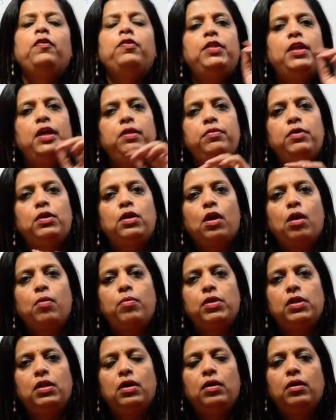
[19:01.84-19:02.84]
then we talk
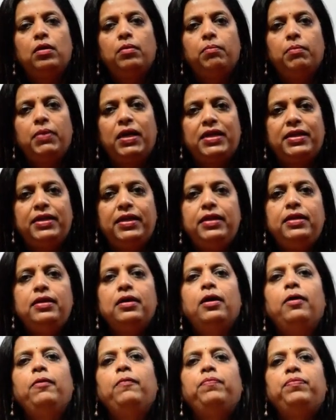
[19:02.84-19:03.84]
about the
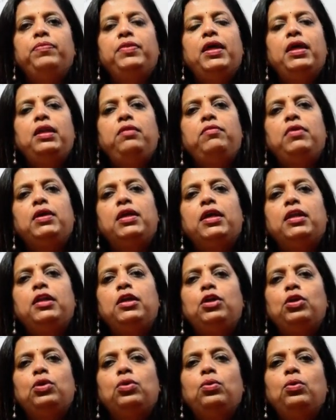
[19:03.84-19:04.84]
bacteria, then we get
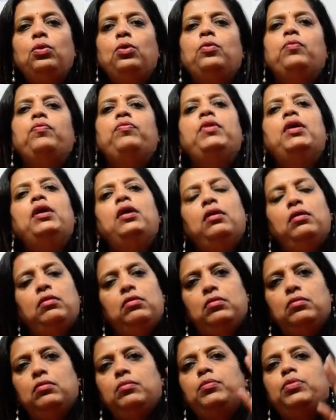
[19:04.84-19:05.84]
into the
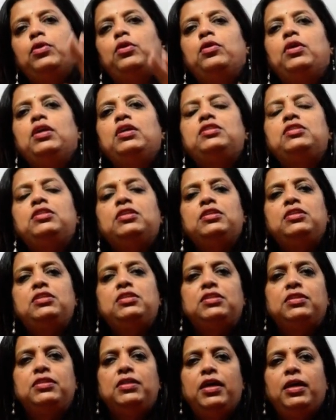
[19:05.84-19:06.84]

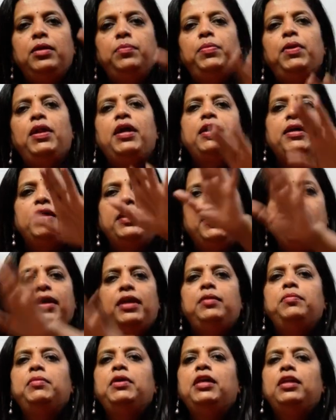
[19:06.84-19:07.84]
protistans and Plantae,
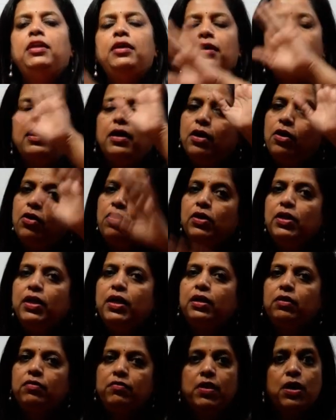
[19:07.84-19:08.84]
Animalia. All
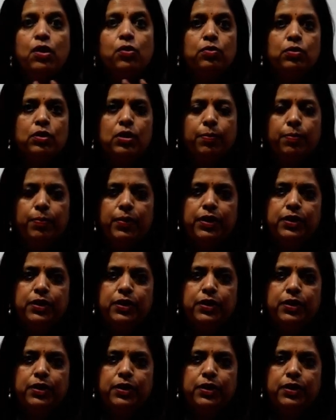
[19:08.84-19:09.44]
that we have to come.